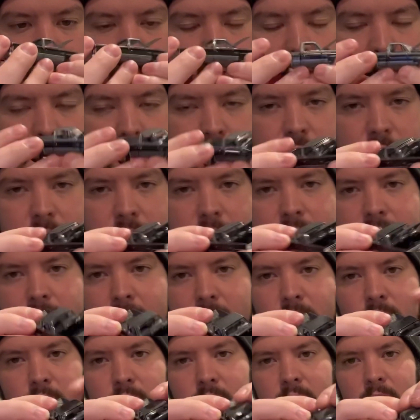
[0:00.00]
the engine
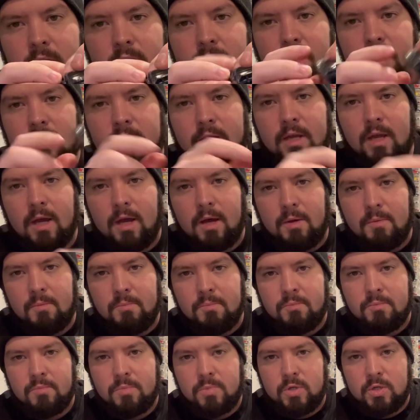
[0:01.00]
detail.
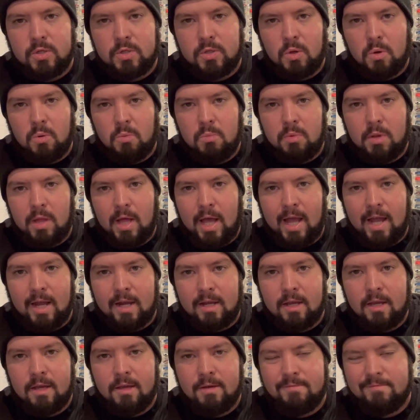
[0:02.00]
Just all
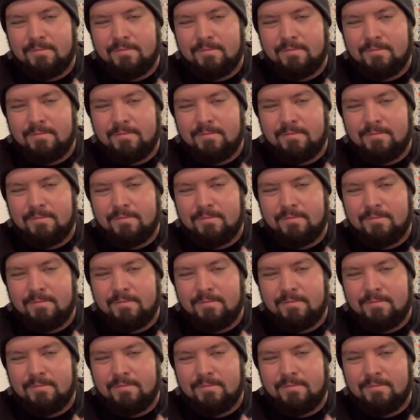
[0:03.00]
black.